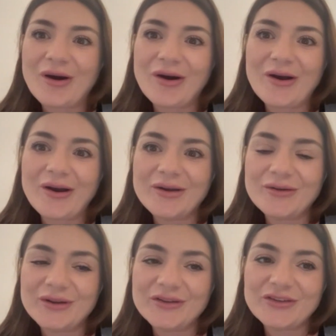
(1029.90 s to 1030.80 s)
or
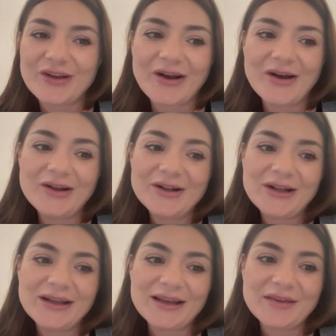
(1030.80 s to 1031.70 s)
which,
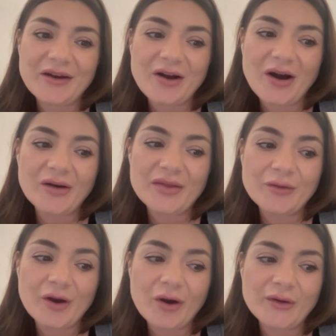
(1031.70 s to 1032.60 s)
like there
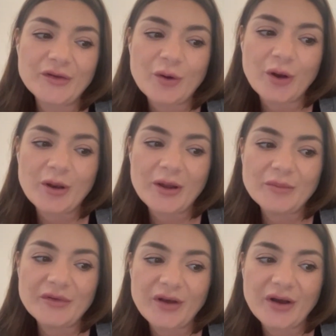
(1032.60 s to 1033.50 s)
were always
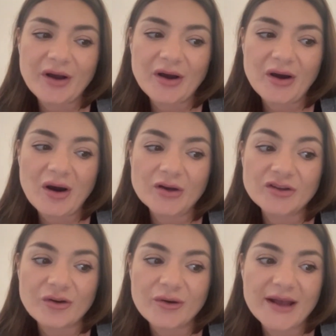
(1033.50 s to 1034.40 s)
problems
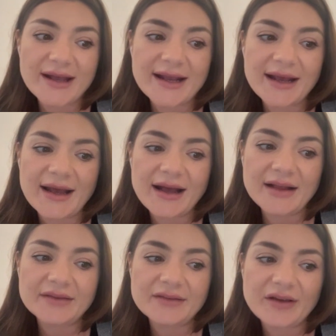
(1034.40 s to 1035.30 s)
occurring,
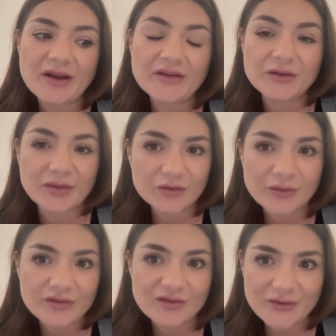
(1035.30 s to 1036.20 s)
and so this
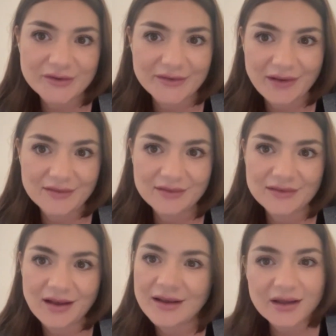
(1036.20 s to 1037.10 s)
was very intense.
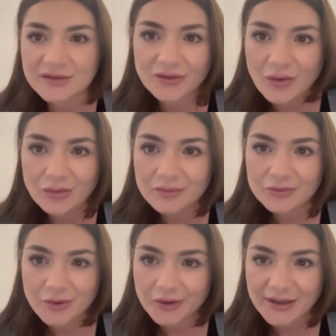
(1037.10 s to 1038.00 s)
I had no
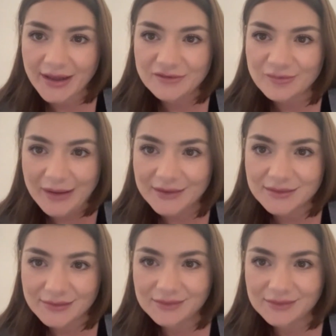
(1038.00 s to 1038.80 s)
work-life balance,